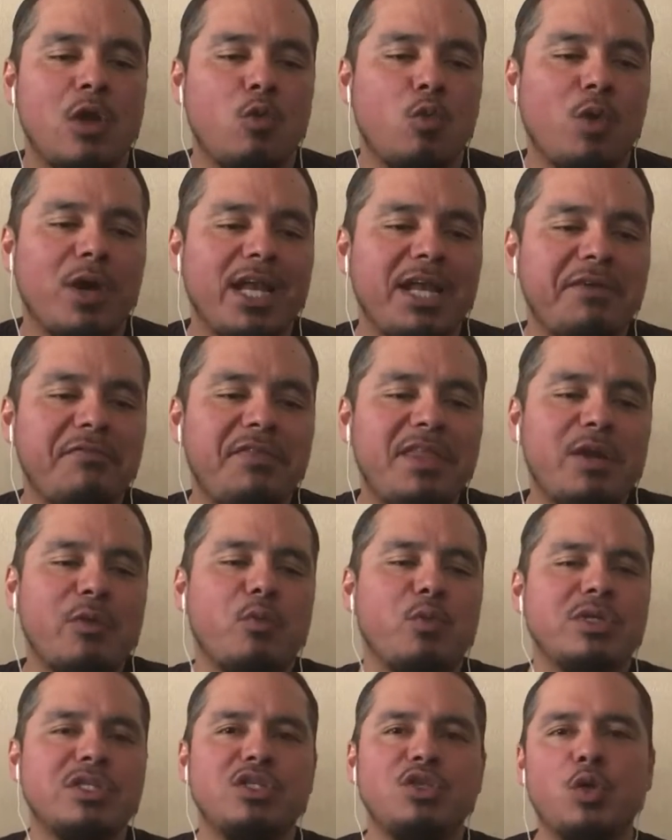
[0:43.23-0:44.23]
What if there
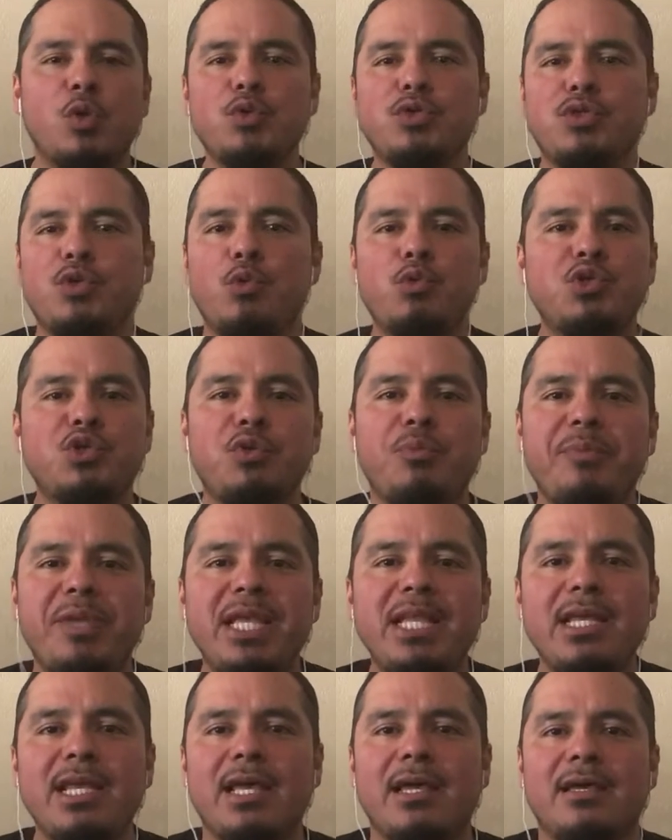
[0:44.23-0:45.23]
was no social
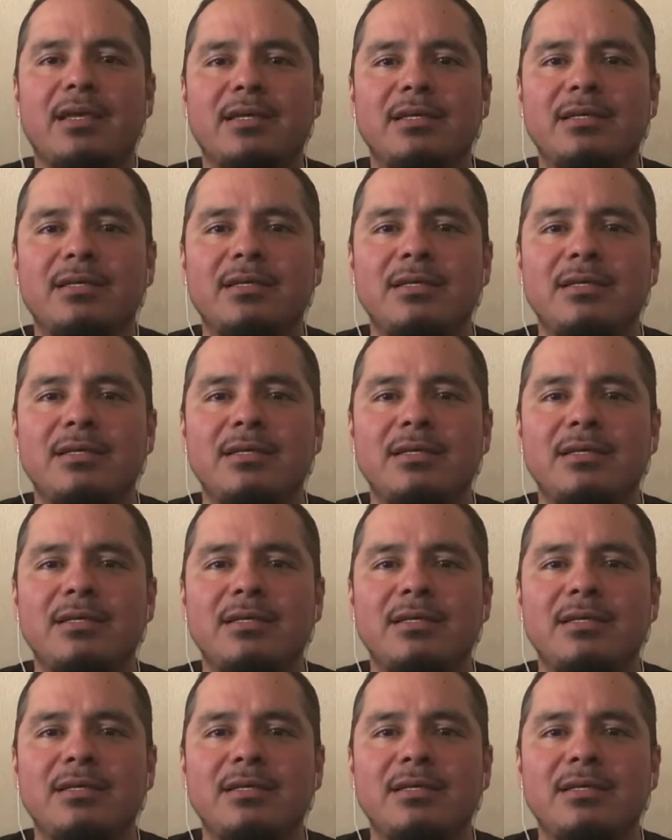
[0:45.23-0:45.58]
media?